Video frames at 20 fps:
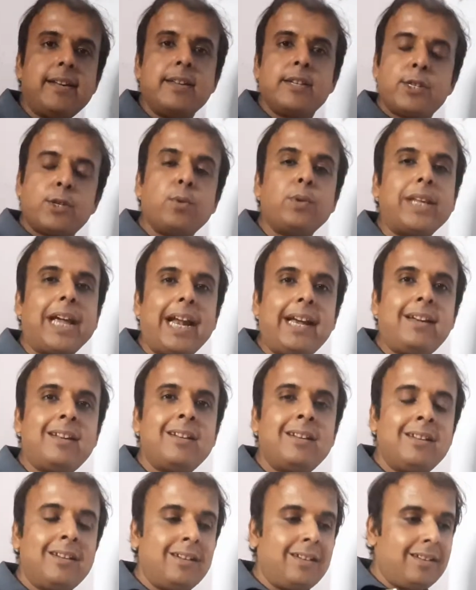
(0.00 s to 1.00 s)
so that
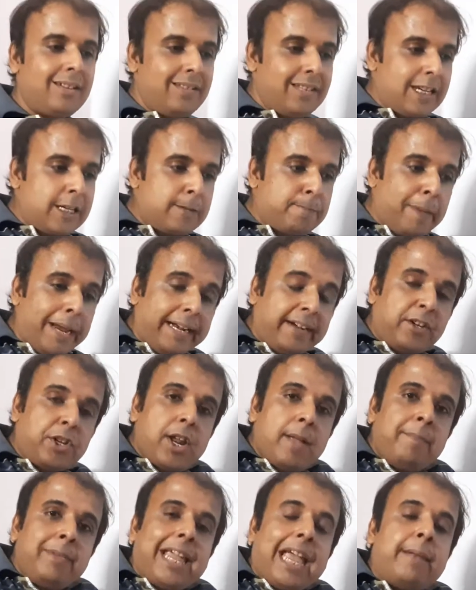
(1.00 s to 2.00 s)
the
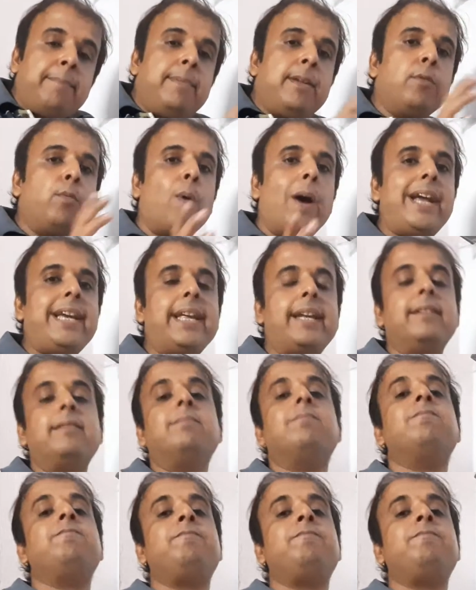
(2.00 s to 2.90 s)
spectrum can be widened.